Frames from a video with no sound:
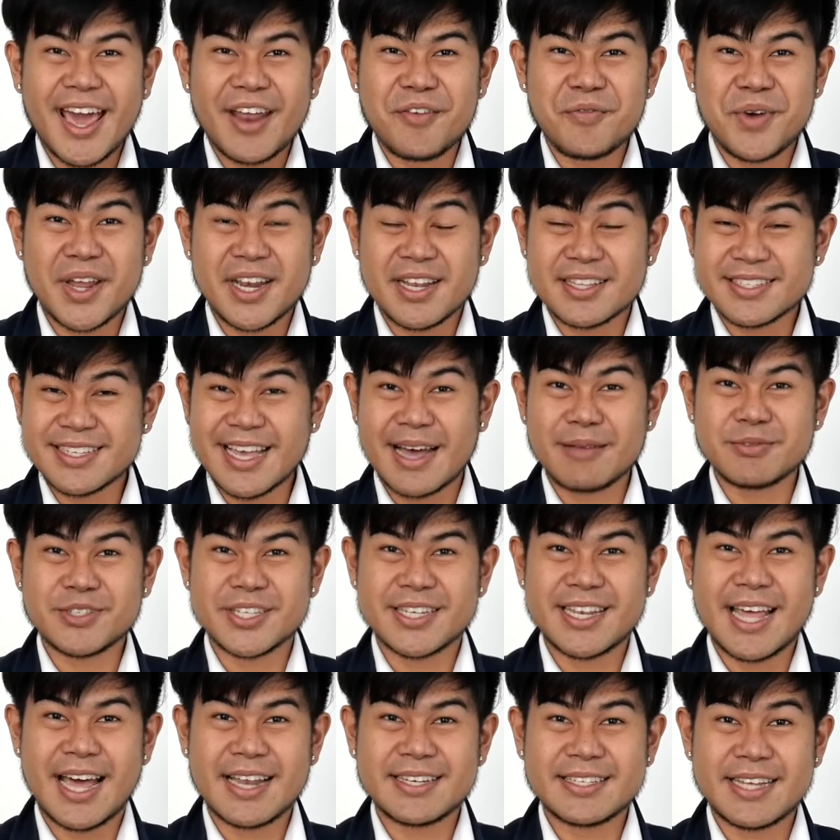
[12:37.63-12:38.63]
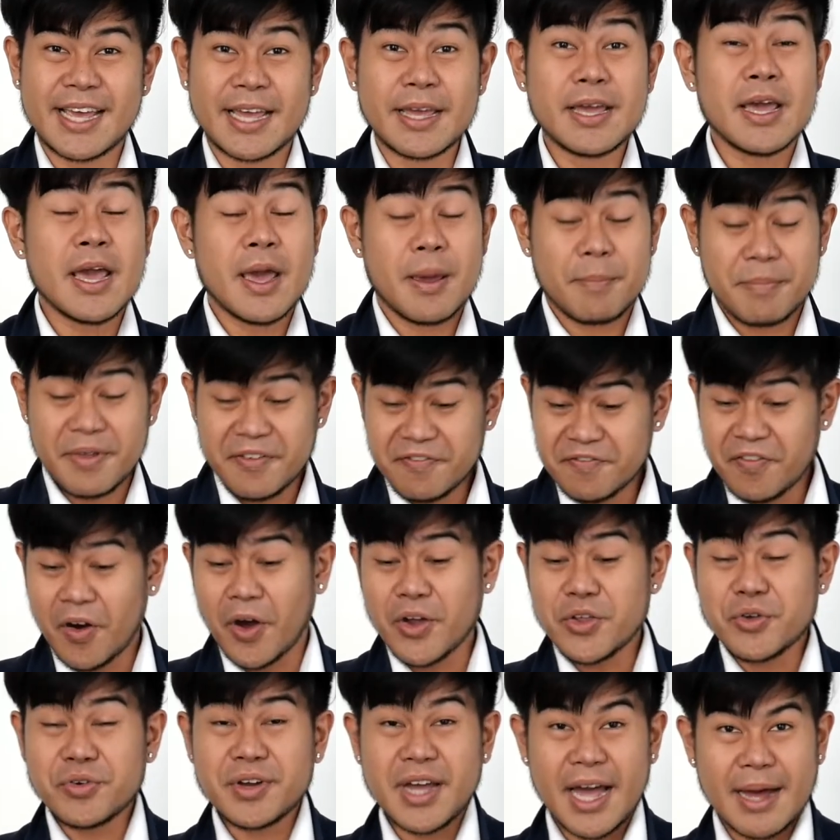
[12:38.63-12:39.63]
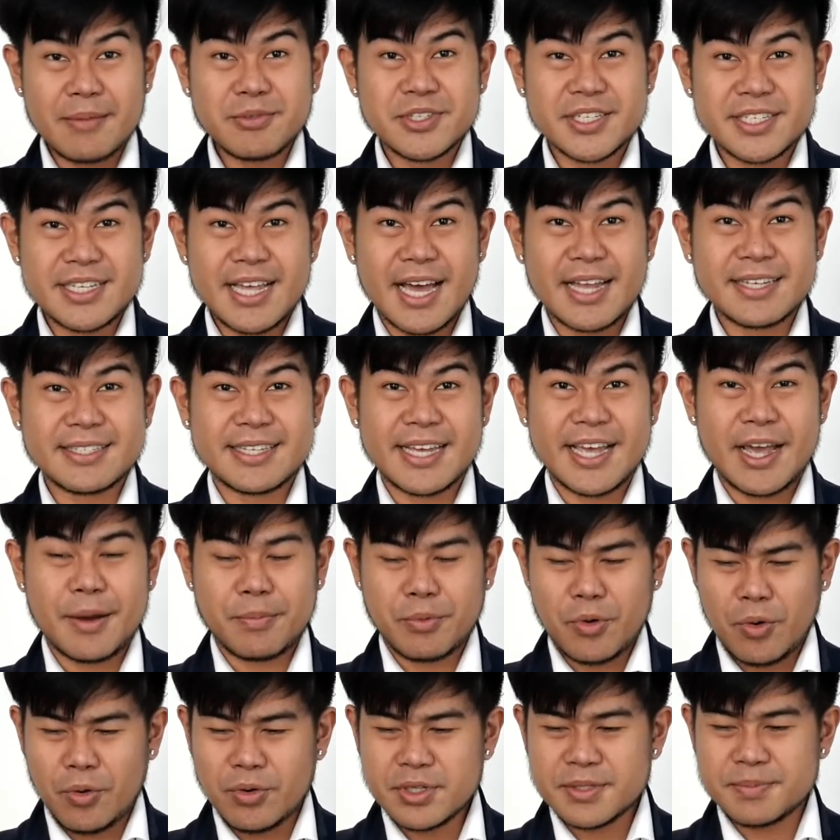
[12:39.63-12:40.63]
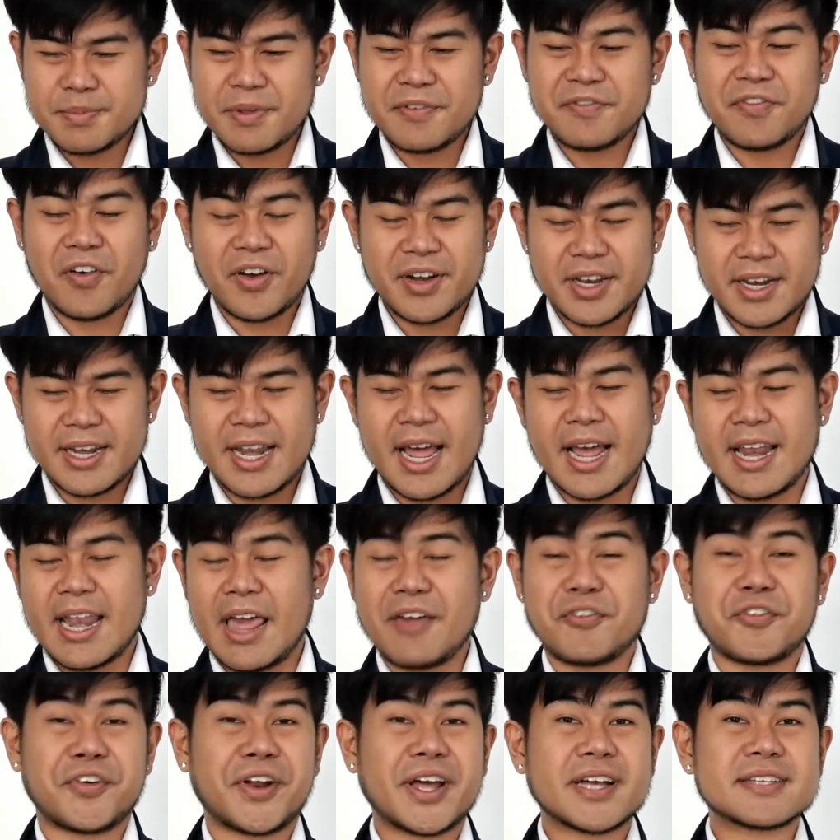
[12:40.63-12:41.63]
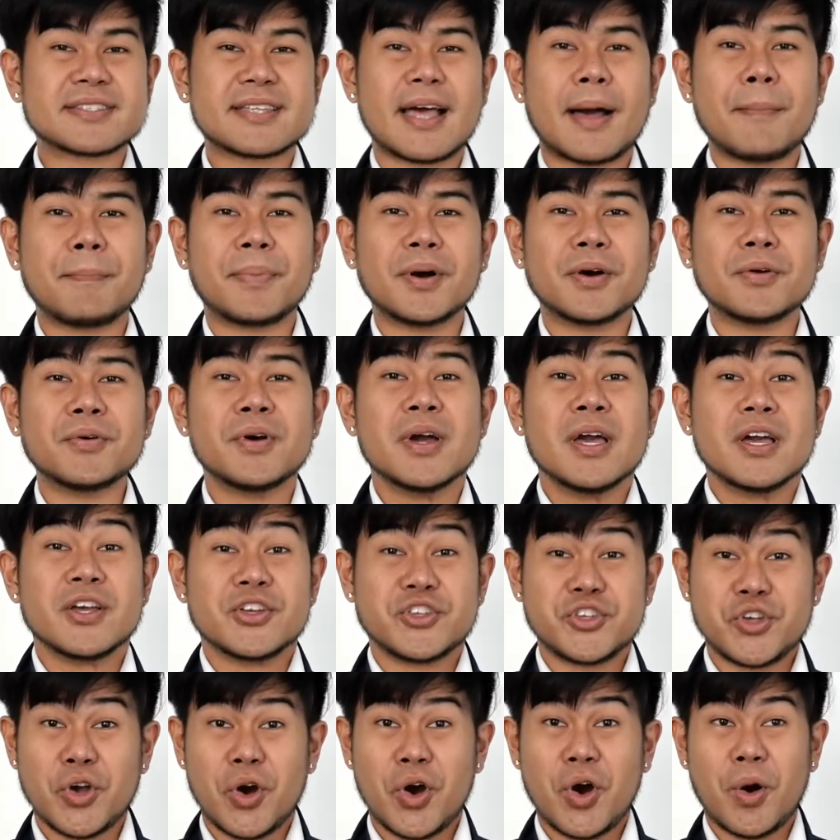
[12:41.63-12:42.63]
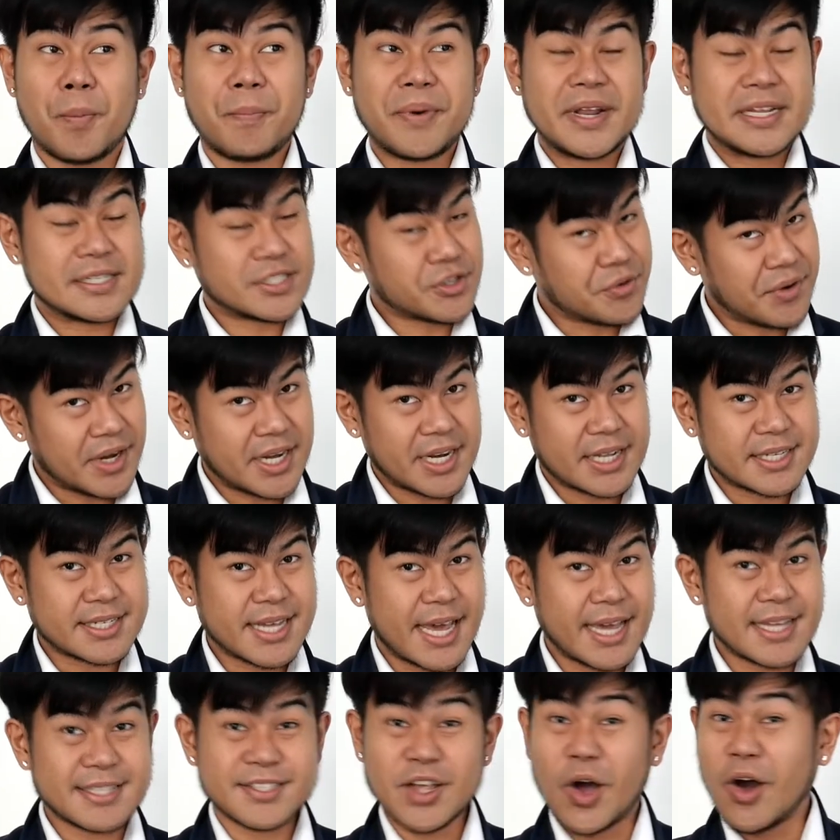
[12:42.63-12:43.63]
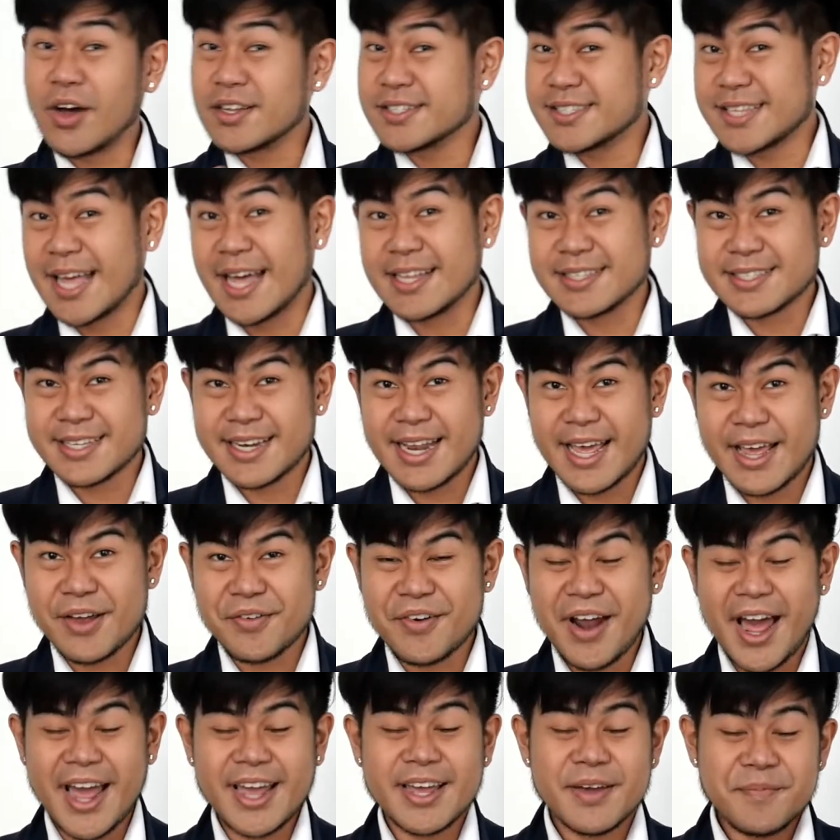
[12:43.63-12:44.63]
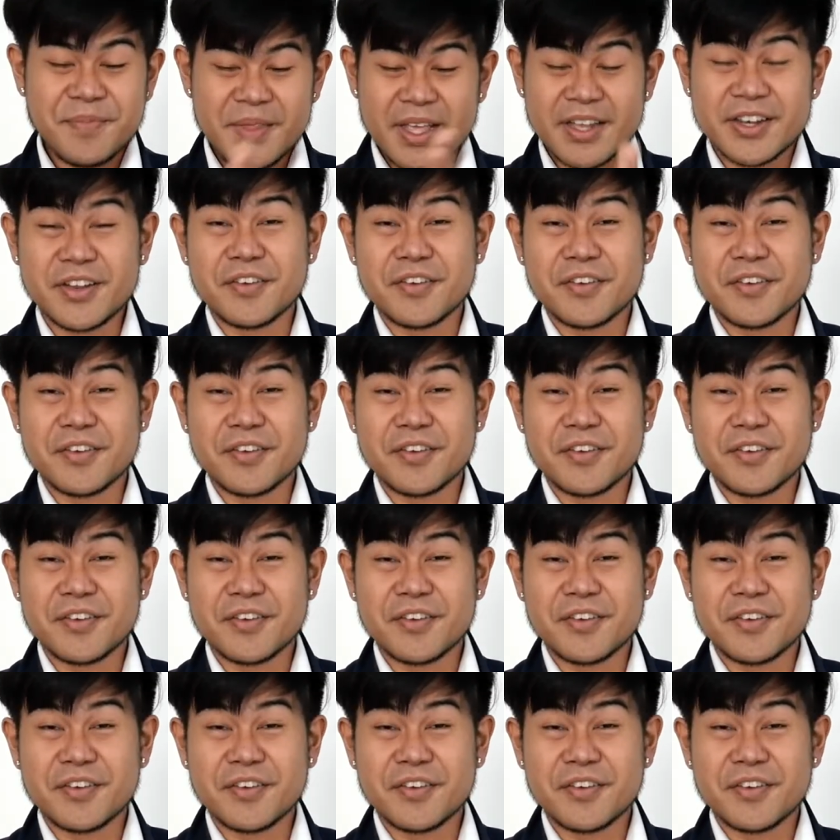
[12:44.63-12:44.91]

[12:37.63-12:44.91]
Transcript: And when it comes to that day, before you come to that day, of course, before the night, like for example, your pre-screening day is on Saturday, right?